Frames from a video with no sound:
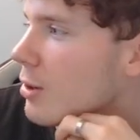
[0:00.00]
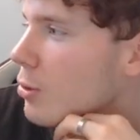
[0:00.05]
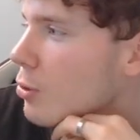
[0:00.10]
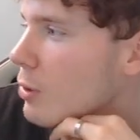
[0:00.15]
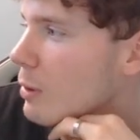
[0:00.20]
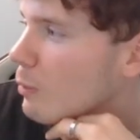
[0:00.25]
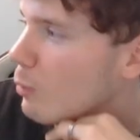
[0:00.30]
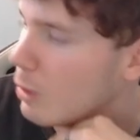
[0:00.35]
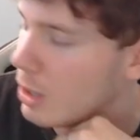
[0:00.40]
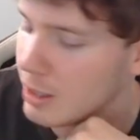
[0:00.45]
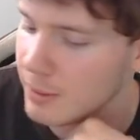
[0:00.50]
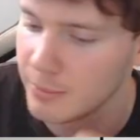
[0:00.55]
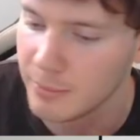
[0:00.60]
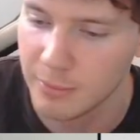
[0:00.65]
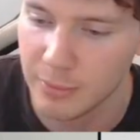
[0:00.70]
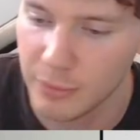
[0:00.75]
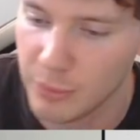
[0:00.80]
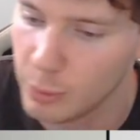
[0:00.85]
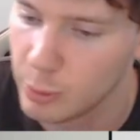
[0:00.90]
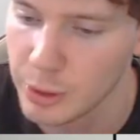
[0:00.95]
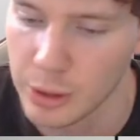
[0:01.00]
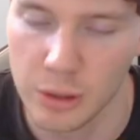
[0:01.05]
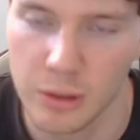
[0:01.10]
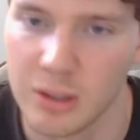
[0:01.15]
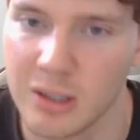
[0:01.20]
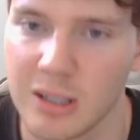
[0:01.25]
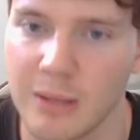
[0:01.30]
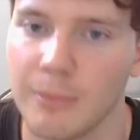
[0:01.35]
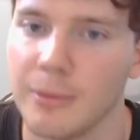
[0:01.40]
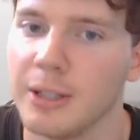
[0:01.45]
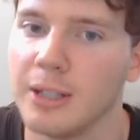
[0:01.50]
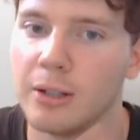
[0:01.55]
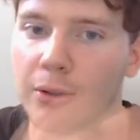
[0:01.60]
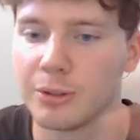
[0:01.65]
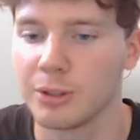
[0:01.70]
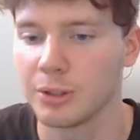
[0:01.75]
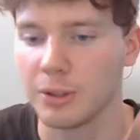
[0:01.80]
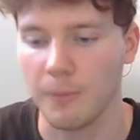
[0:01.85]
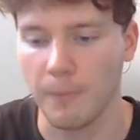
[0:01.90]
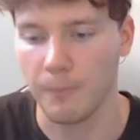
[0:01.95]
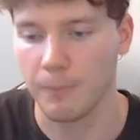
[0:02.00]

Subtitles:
all-in-one. If you want to use something else,